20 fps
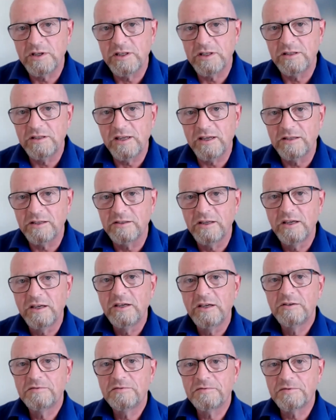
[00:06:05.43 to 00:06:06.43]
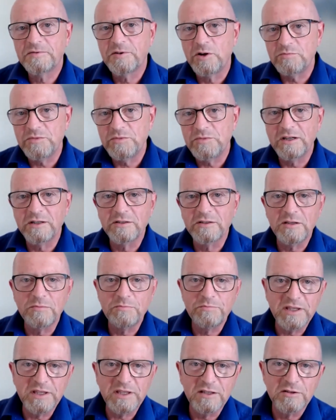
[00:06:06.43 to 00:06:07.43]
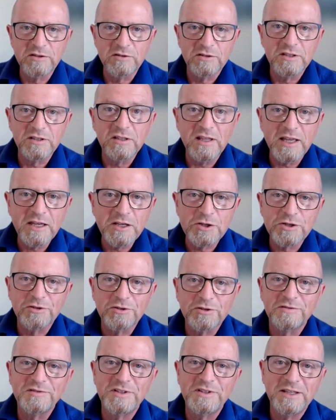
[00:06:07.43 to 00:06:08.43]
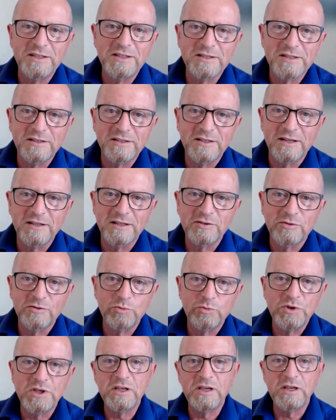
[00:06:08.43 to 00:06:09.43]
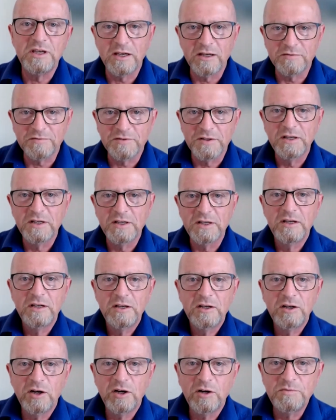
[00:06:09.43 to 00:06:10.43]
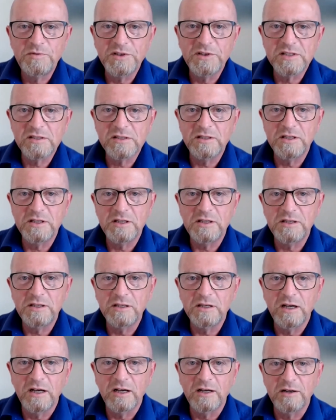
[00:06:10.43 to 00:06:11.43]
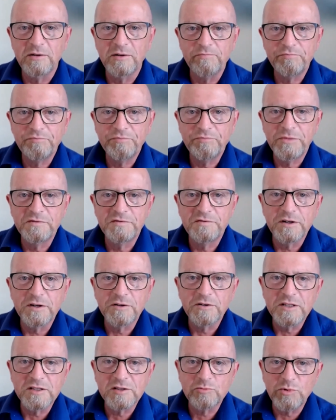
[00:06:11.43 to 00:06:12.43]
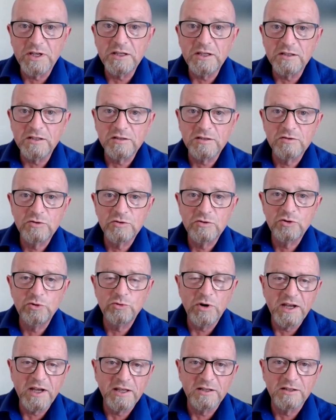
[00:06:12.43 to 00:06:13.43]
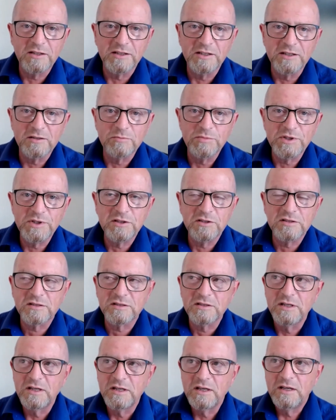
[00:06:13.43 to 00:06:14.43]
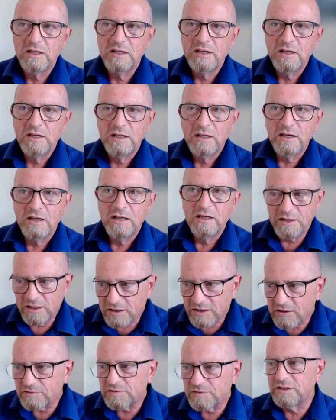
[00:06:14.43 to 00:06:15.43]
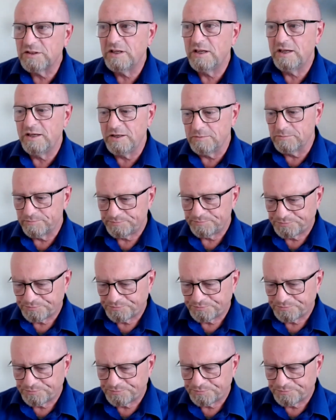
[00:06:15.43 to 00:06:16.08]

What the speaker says: And then from there, depending on the nature of the incident, we have obviously various ways to handle it, because at the end of the day,